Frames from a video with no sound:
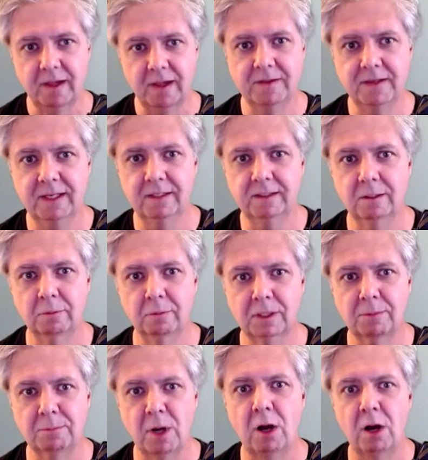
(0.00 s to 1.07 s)
he
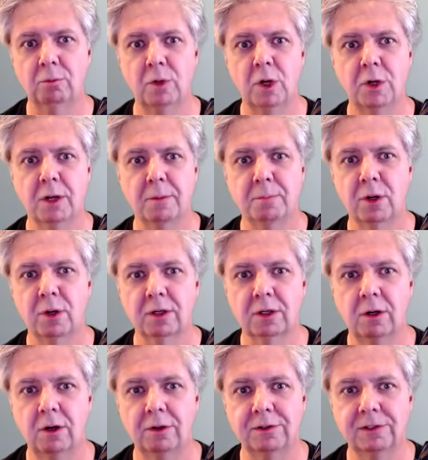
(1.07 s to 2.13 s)
Kamal wrote a book
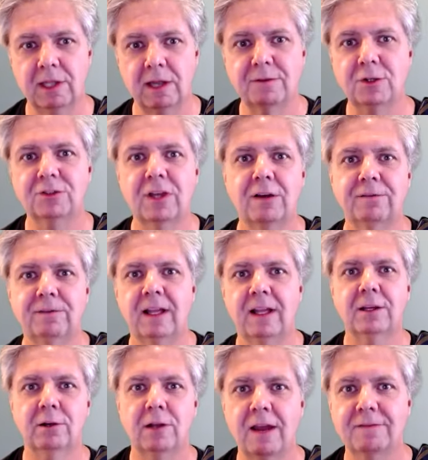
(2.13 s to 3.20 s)
called "Love Yourself
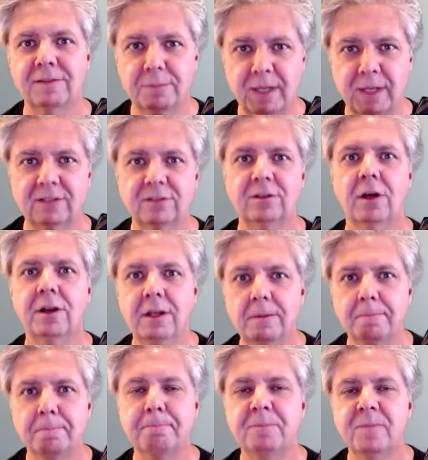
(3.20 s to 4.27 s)
Like Your Life Depends on It."